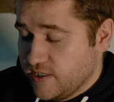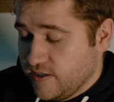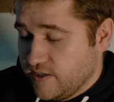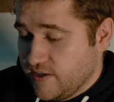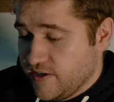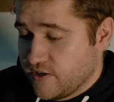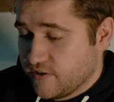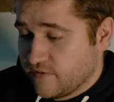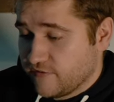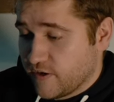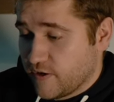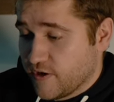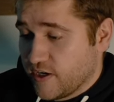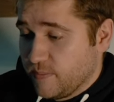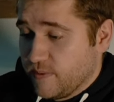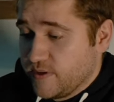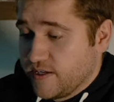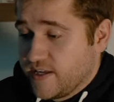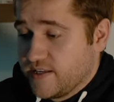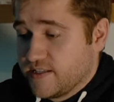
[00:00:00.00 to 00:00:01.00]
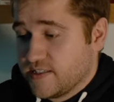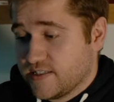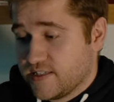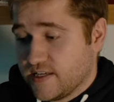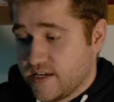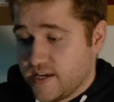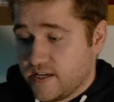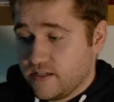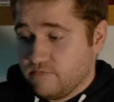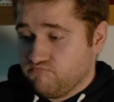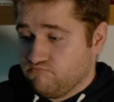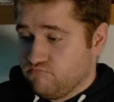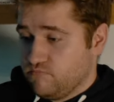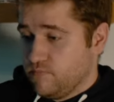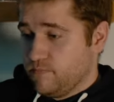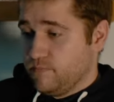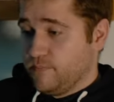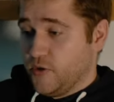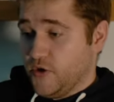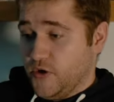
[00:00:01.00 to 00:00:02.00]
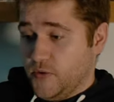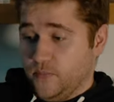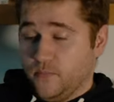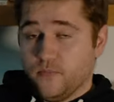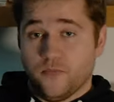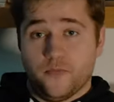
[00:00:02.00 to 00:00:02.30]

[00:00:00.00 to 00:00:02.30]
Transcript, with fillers: lean your phone up against it, boom.